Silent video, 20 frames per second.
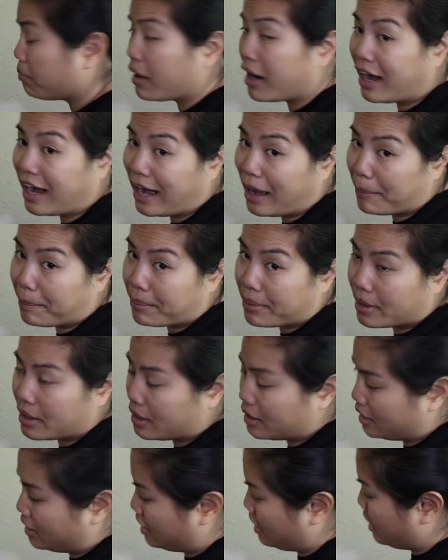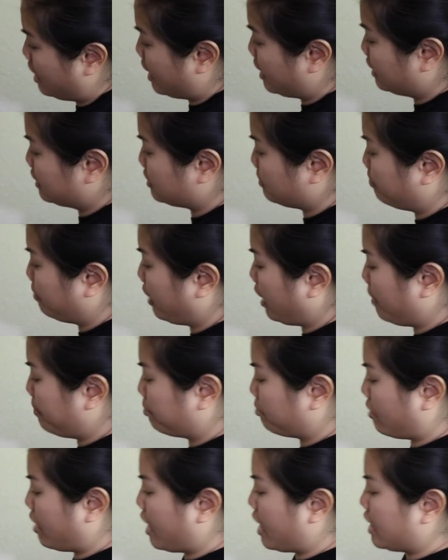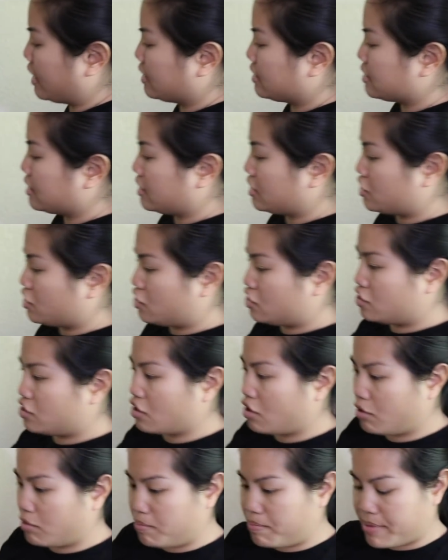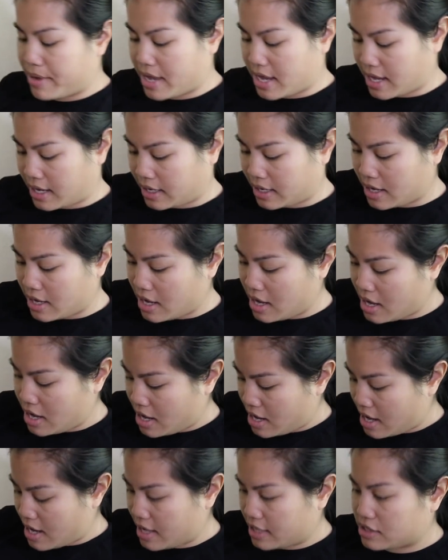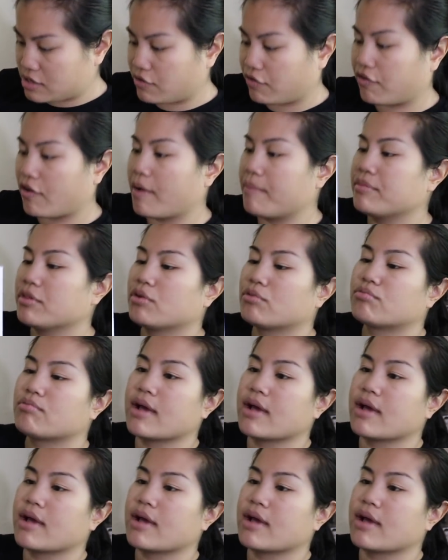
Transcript: Pop. And it's a Pop Rides. It's so big. It's from the